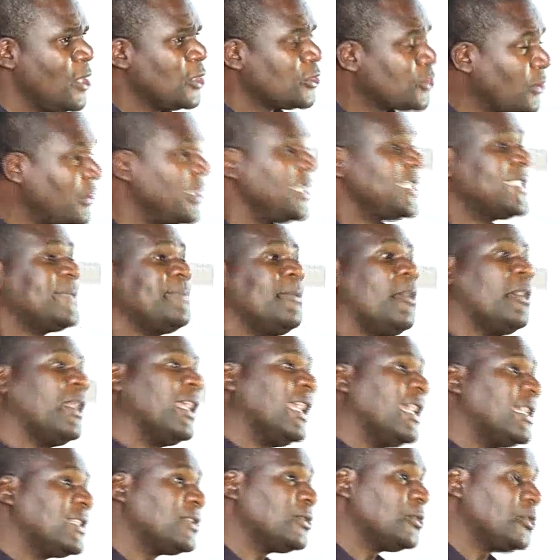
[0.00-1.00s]
So this
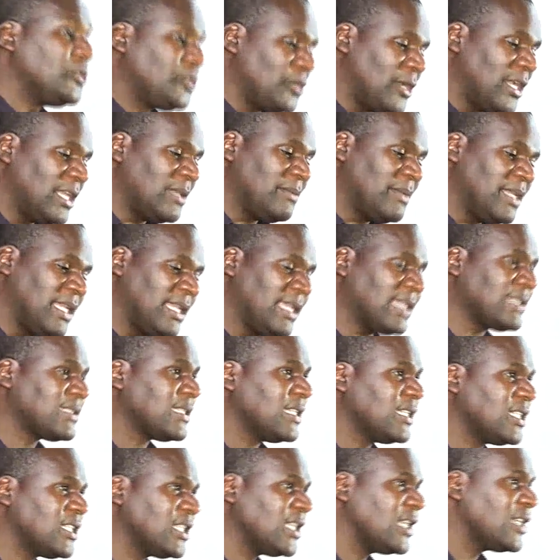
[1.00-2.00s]
morning, as you join me, as
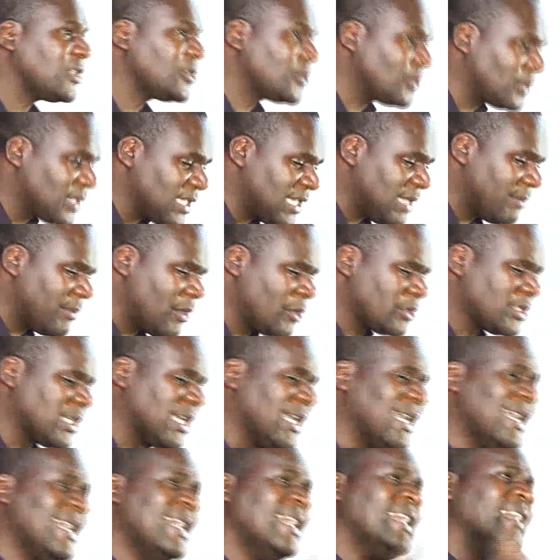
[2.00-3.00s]
I share shortly about
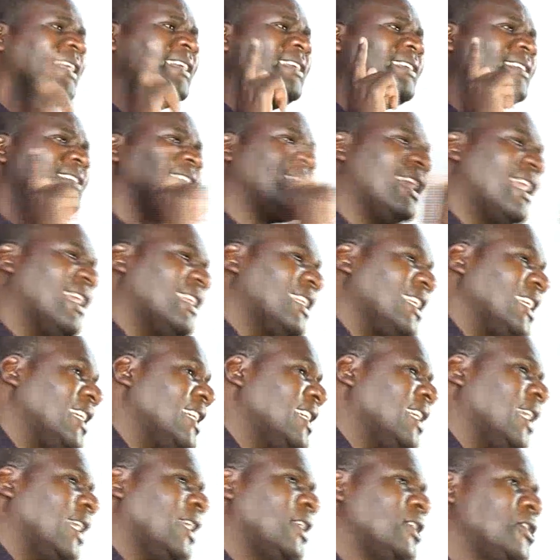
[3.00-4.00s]

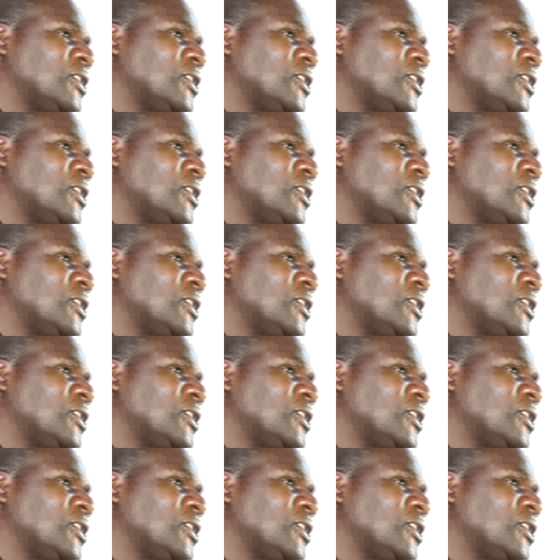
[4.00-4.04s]
running